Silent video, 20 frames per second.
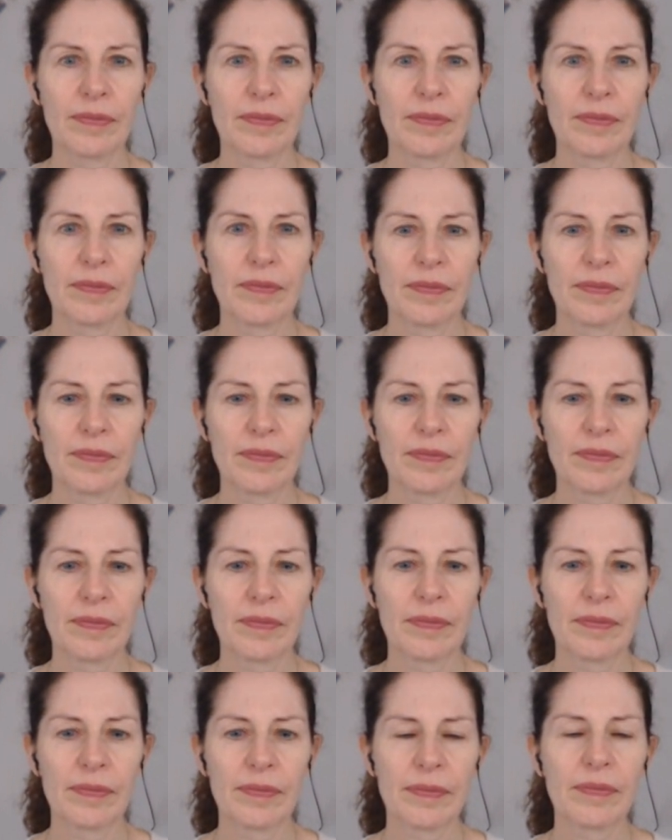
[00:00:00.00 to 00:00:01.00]

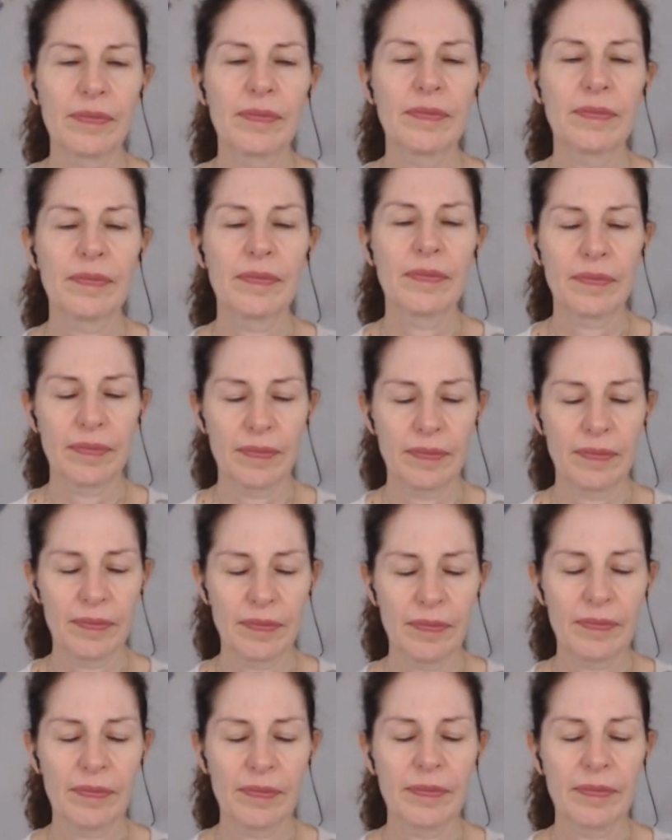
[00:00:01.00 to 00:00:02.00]

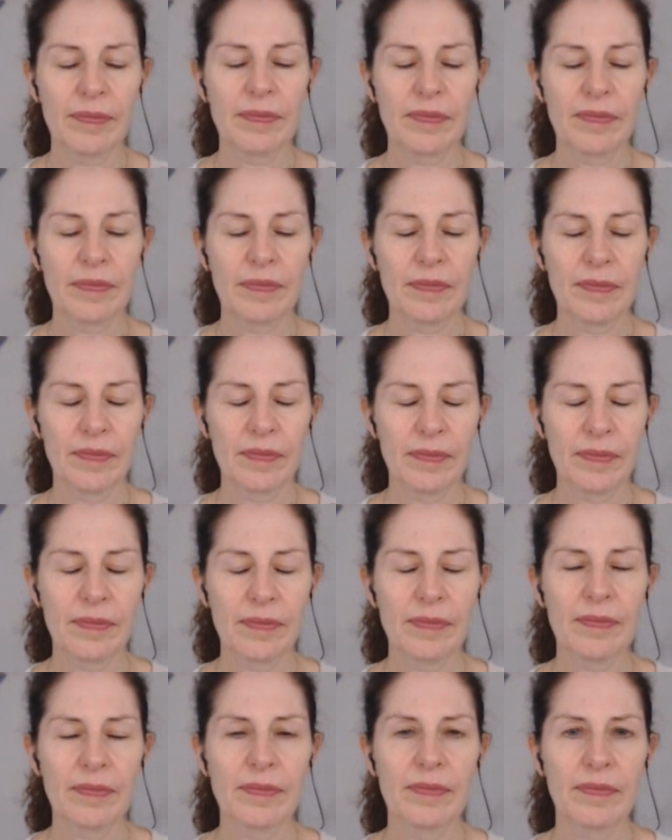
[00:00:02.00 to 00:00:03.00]

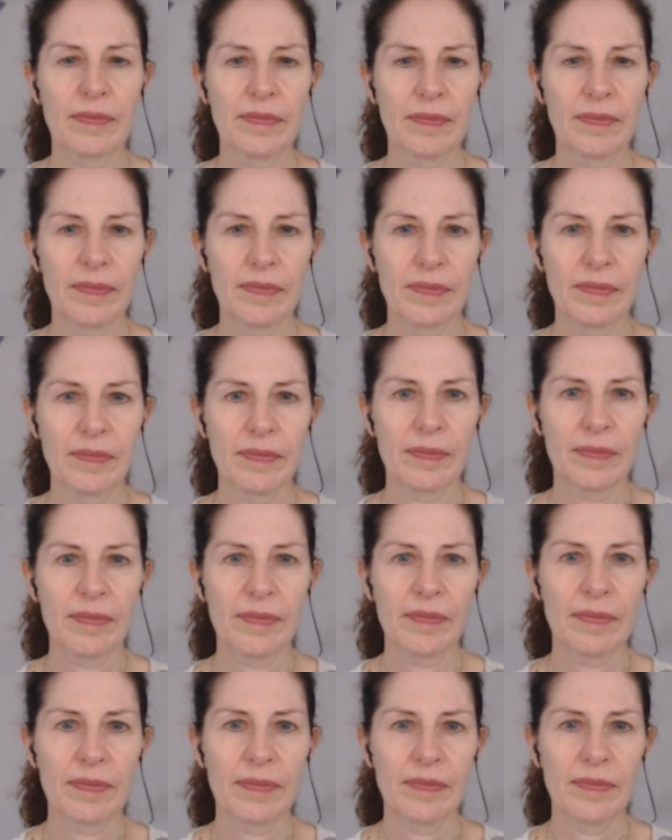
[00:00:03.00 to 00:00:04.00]

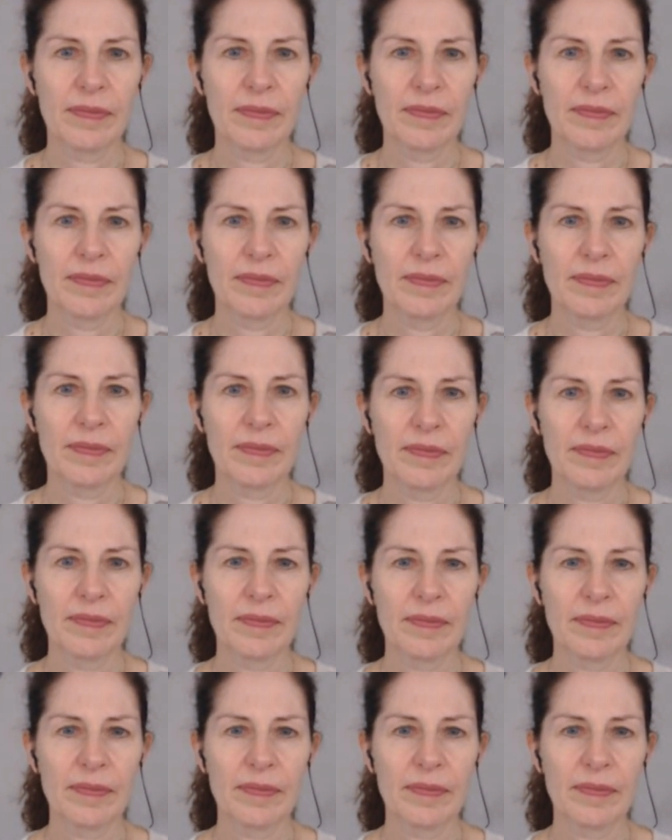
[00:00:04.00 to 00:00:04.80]
[no speech]